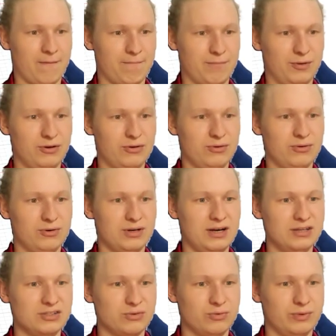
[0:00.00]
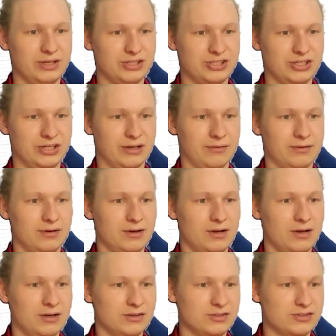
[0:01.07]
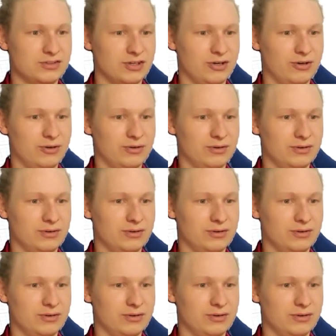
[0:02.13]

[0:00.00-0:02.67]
You can do all kinds of weird shit. So,